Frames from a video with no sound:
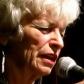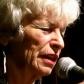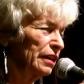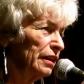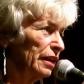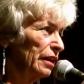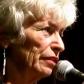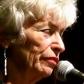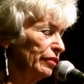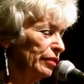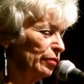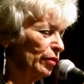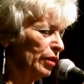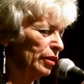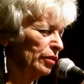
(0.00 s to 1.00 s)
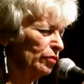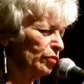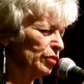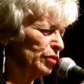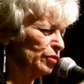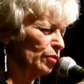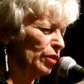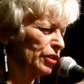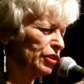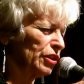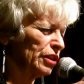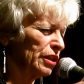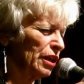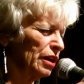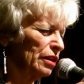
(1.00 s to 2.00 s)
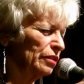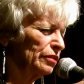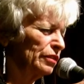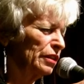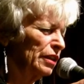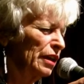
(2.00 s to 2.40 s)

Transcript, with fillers: and everyone was watching now.